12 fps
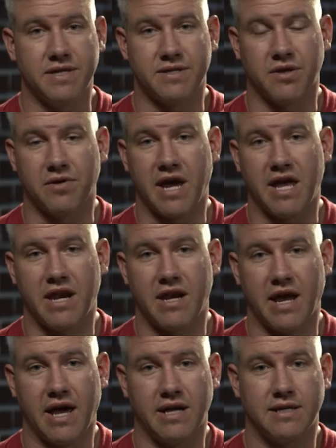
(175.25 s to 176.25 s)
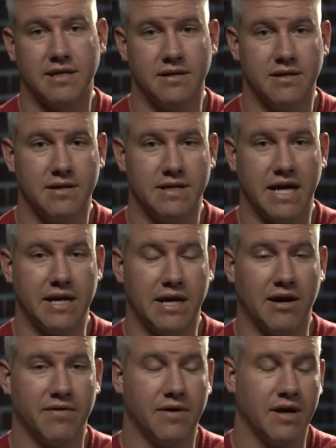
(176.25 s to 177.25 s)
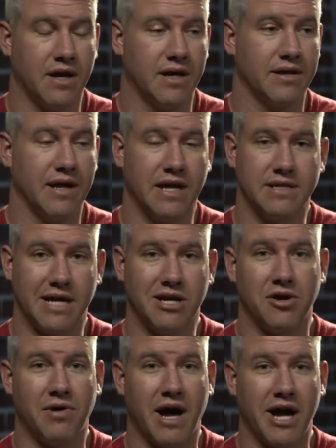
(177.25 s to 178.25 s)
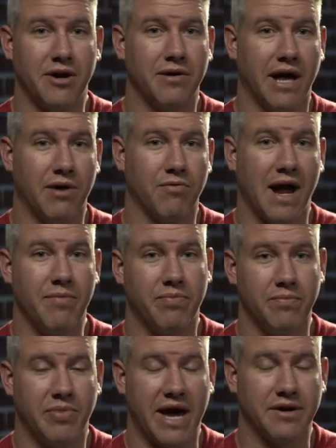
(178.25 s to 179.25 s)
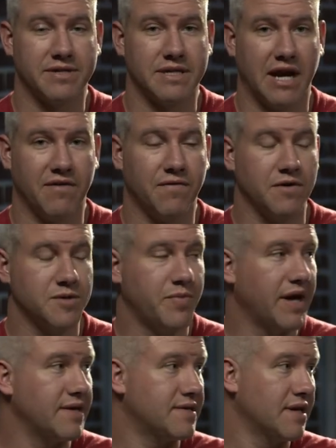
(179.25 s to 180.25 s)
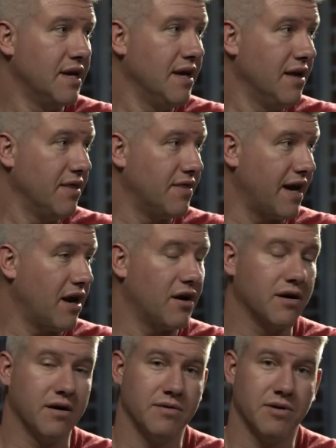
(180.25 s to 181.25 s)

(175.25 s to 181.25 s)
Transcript: is located at Dayton Air, uh, in Dayton, Ohio, at Wright-Patterson Air Force Base. There,